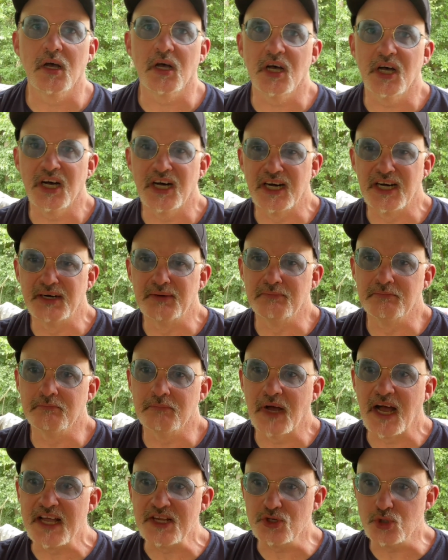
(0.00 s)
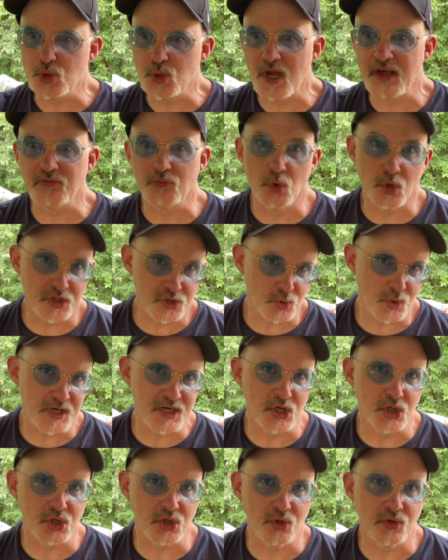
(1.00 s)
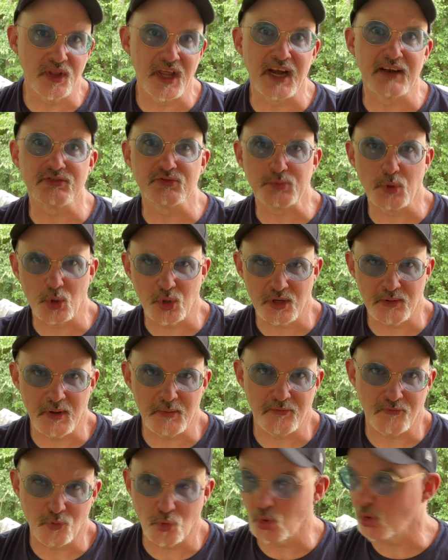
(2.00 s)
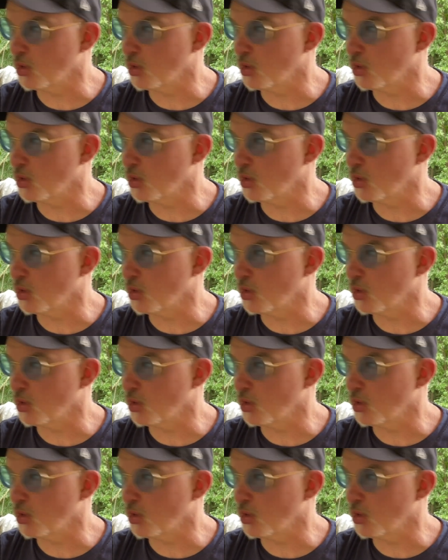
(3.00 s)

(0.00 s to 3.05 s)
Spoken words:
I do have one great uncle that I've spoken about before